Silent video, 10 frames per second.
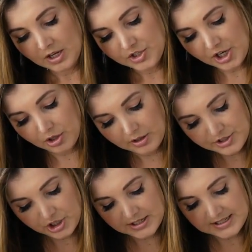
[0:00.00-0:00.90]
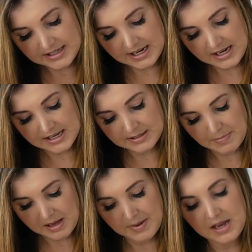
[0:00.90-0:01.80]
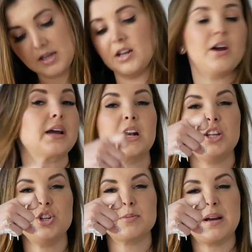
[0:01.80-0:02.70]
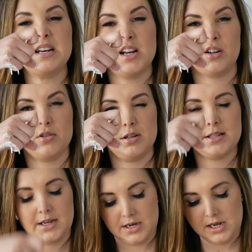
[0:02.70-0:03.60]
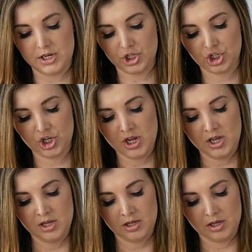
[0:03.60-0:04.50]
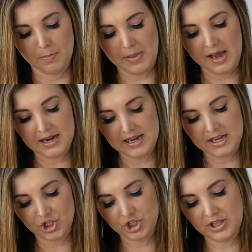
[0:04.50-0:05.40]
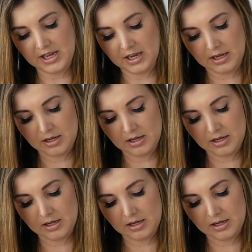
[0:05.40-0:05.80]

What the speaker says: So as you can see, it's maybe, you know, I kind of use my knuckle as like an inch, about an inch thick.